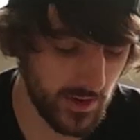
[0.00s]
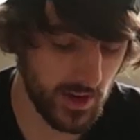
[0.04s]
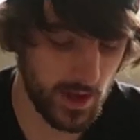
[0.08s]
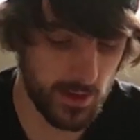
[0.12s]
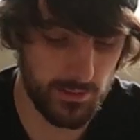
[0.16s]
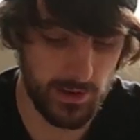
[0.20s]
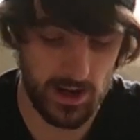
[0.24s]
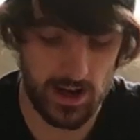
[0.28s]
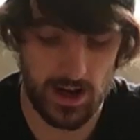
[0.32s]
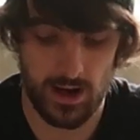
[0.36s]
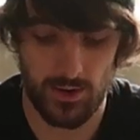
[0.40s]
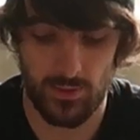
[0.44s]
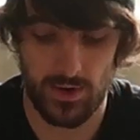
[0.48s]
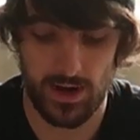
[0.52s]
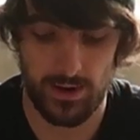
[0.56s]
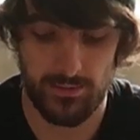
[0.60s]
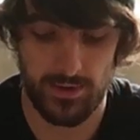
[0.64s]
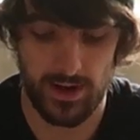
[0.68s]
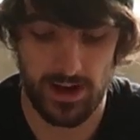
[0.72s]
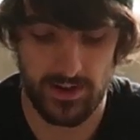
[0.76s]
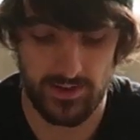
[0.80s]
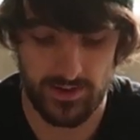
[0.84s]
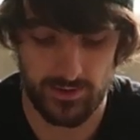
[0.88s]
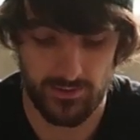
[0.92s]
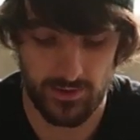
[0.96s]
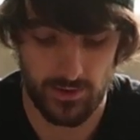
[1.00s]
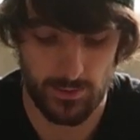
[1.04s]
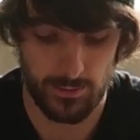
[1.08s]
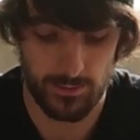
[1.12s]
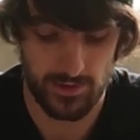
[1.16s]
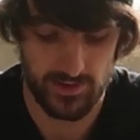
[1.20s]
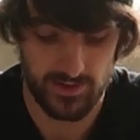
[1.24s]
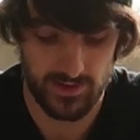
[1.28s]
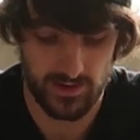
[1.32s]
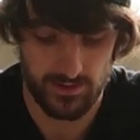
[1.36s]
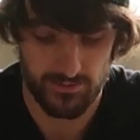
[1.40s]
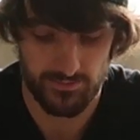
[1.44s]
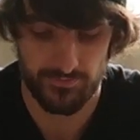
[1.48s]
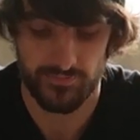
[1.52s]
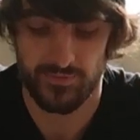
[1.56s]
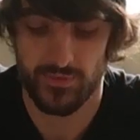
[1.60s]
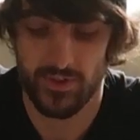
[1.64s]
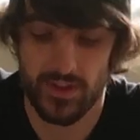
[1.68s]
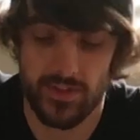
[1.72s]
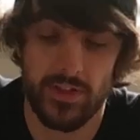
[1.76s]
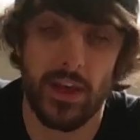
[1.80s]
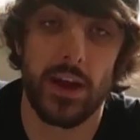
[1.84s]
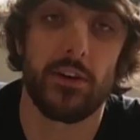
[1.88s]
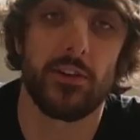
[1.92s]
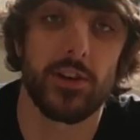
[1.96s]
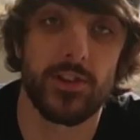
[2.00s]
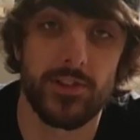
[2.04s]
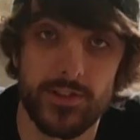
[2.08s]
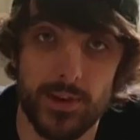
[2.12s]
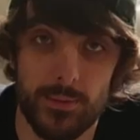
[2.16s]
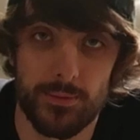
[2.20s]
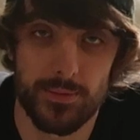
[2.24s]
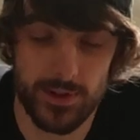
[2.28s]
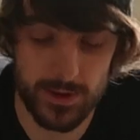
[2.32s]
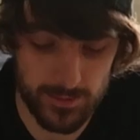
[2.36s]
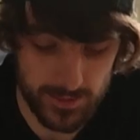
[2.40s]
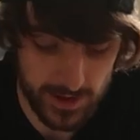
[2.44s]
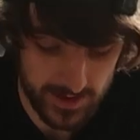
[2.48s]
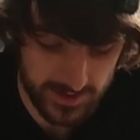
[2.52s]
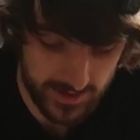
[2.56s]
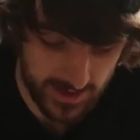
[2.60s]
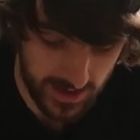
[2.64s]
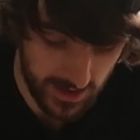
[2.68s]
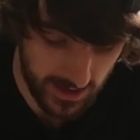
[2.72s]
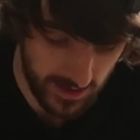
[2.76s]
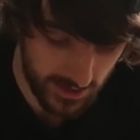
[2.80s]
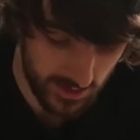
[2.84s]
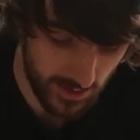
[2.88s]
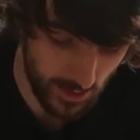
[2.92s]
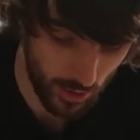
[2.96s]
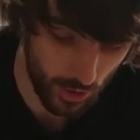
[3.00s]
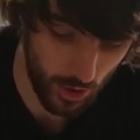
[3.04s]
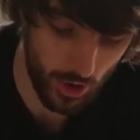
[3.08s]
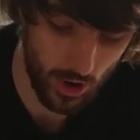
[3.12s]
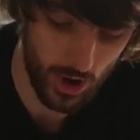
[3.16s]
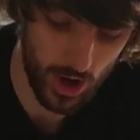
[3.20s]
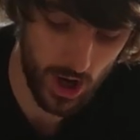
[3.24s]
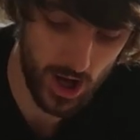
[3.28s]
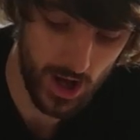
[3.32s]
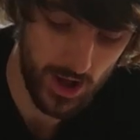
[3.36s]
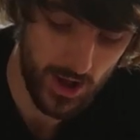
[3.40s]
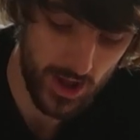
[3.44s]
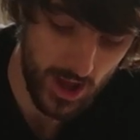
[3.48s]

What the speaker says: going to be like, wait a minute, something's missing. There is something missing, or